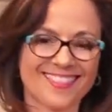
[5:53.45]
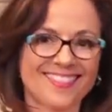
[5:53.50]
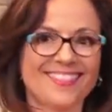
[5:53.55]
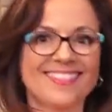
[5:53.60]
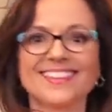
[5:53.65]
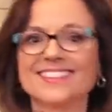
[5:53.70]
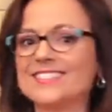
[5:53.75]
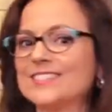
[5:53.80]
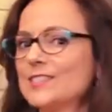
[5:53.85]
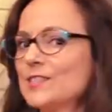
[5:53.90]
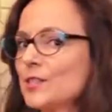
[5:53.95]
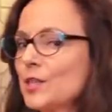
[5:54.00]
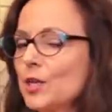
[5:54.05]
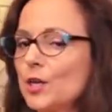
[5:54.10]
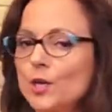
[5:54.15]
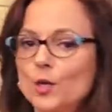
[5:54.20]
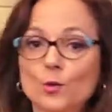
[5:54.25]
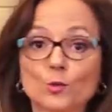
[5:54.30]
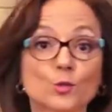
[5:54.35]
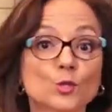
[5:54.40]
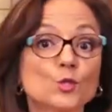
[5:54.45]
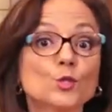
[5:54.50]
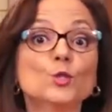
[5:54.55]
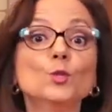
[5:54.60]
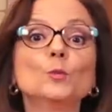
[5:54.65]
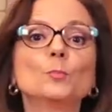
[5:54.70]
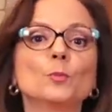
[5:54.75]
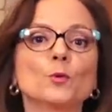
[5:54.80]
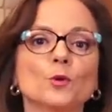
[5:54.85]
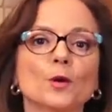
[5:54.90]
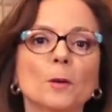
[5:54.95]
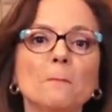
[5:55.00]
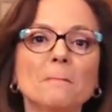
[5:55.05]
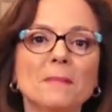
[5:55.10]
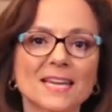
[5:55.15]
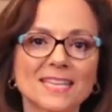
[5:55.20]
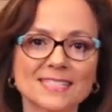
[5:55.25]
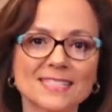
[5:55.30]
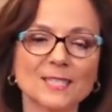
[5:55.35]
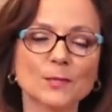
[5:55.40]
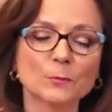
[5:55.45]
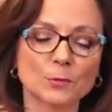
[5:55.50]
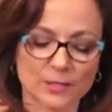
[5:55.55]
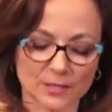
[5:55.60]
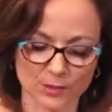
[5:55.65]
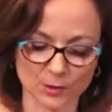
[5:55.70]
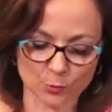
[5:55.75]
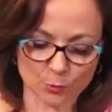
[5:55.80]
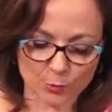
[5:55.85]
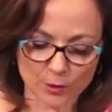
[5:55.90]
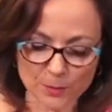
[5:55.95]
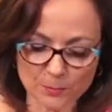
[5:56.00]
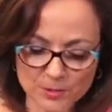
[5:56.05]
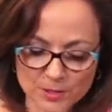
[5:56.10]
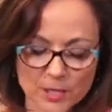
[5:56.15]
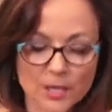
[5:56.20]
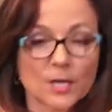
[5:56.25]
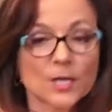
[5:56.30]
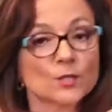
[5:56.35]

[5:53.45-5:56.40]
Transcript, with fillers: this is gonna go super amazing with these ribs.